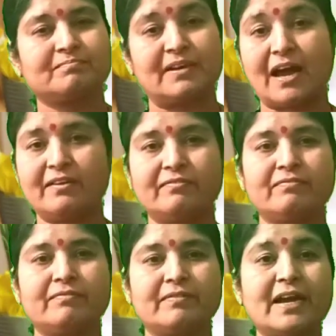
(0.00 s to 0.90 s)

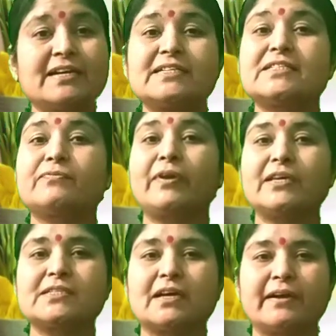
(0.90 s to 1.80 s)
Life and its
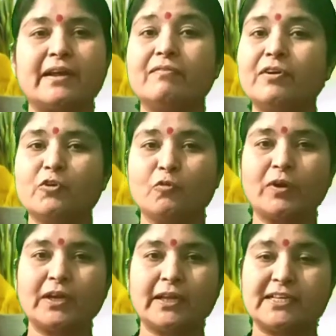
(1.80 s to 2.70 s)
ways are never
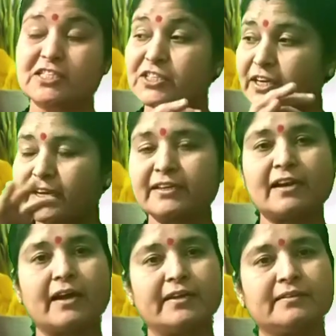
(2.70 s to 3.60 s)
woven in a straight
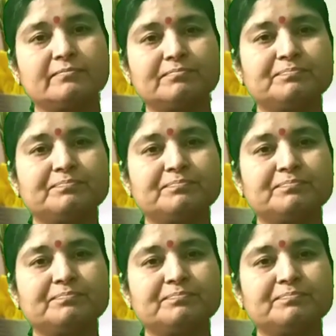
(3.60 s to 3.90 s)
line.